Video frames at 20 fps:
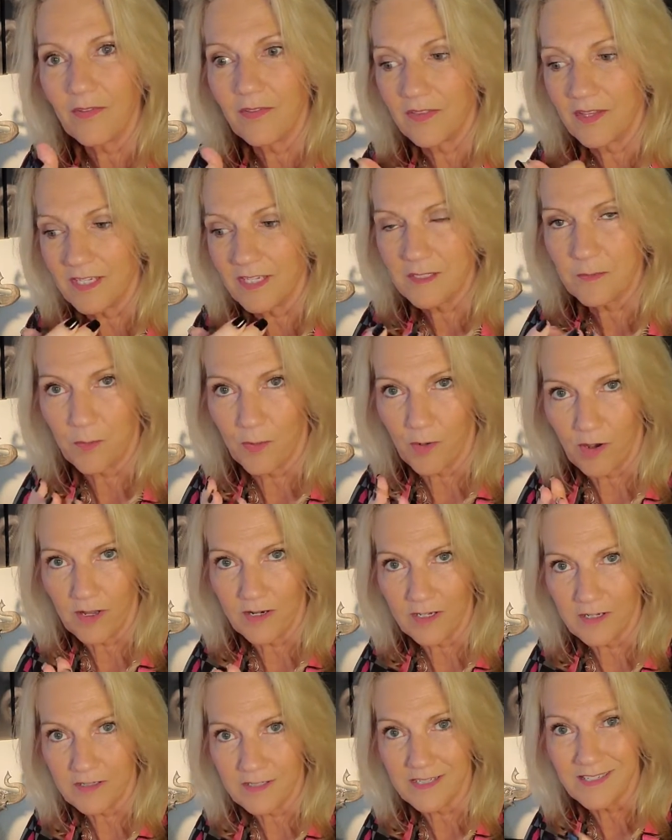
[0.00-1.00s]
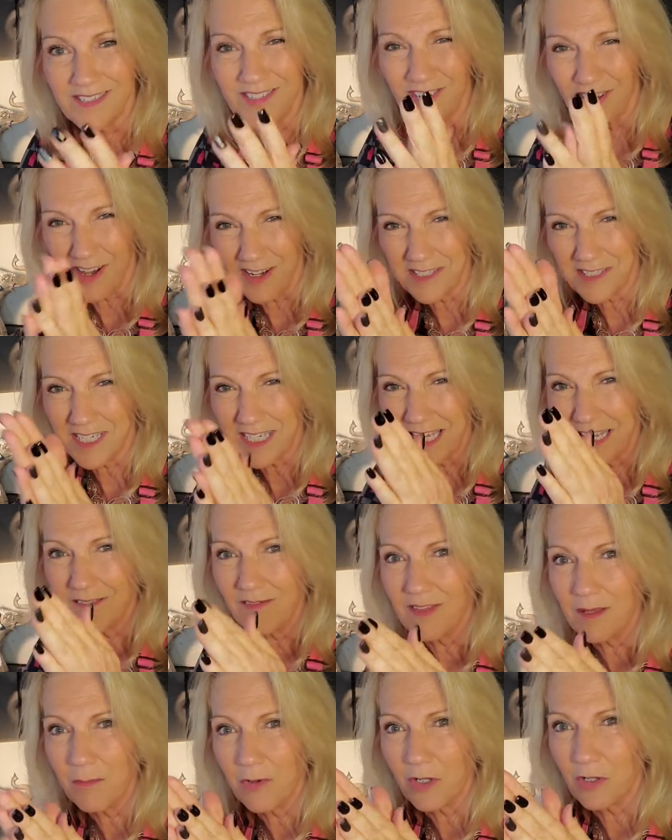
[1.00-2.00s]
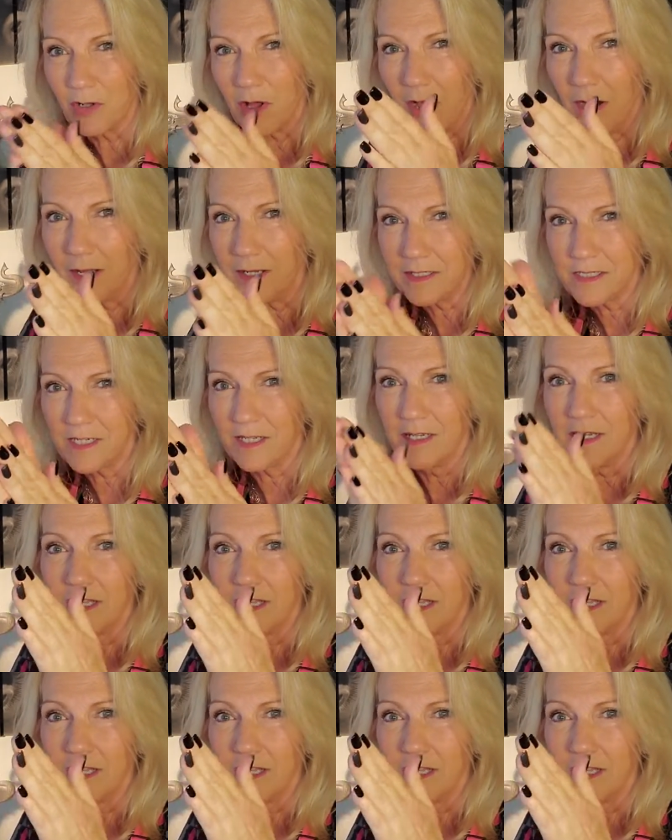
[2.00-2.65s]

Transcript: this product is not to give them a lot.